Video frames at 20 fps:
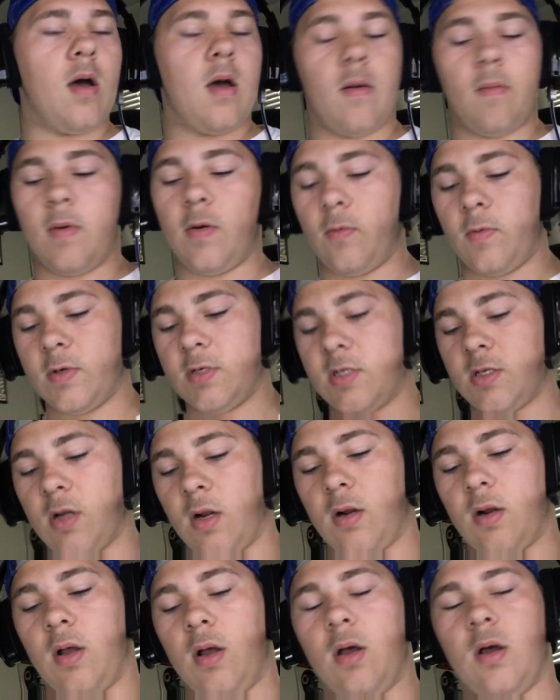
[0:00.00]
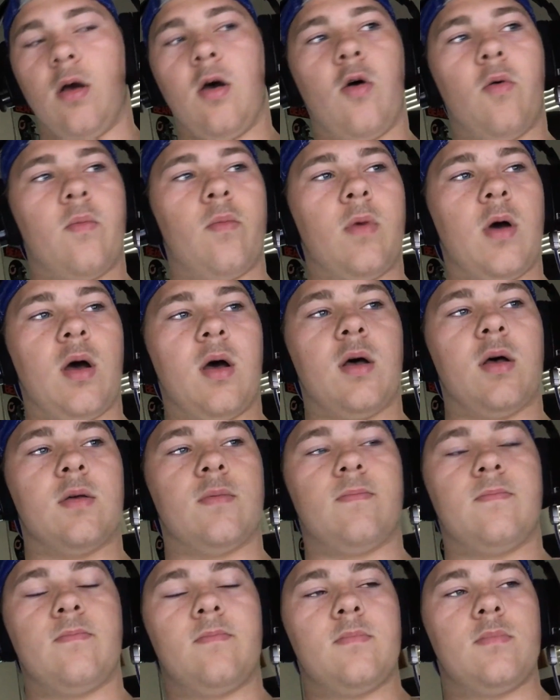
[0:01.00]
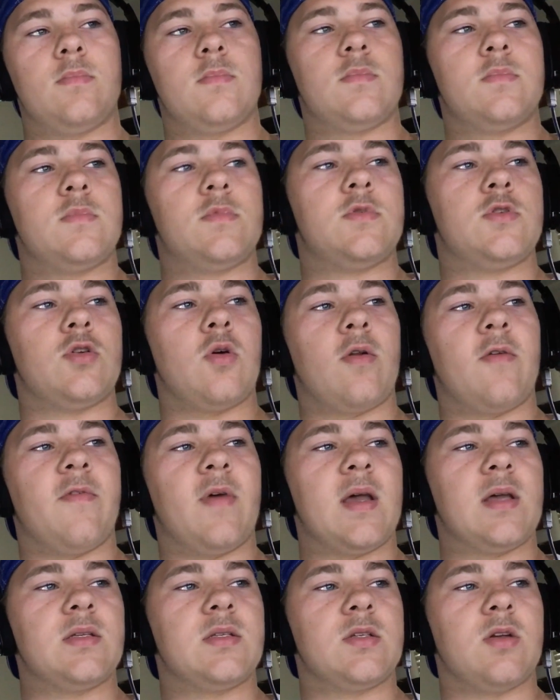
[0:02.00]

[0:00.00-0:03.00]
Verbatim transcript: I'm gonna restart uh, oh, uh, Sony Vegas.